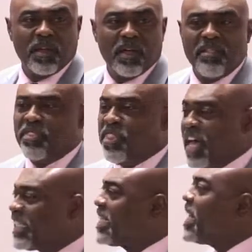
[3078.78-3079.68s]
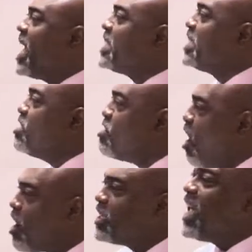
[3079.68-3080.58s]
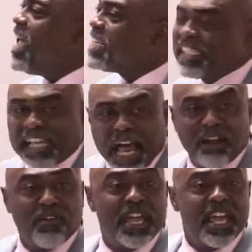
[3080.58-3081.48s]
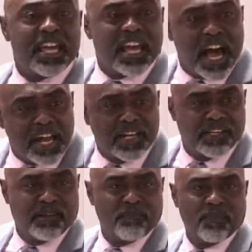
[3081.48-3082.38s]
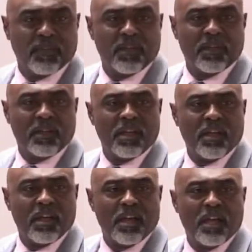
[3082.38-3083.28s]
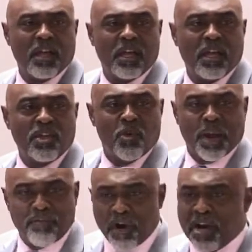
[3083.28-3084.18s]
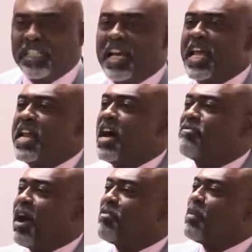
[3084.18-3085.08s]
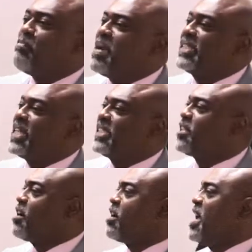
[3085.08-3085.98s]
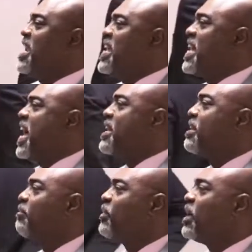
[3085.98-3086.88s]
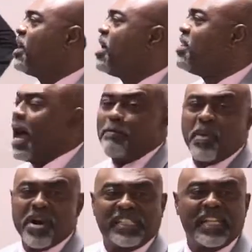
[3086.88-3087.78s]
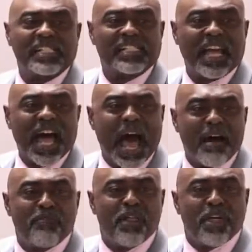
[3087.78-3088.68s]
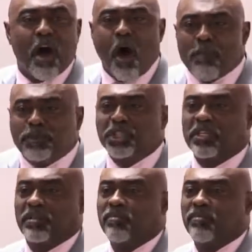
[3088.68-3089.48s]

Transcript: This is not a salary cut. You would have heard the leader of government business, sir, indicate that persons have the option